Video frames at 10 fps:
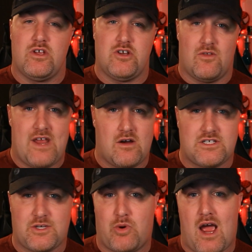You're there as
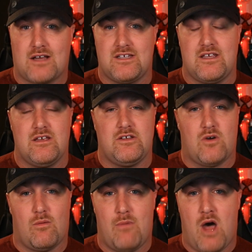a proxy,
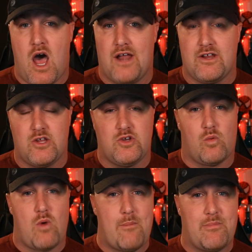you're a mod, you're a
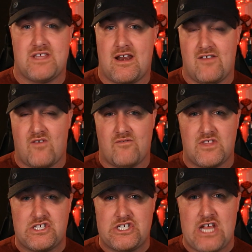representative of
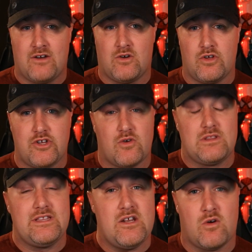the channel, you're a
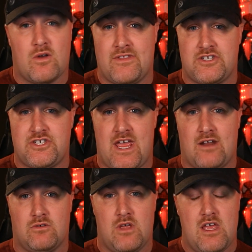leader in the channel.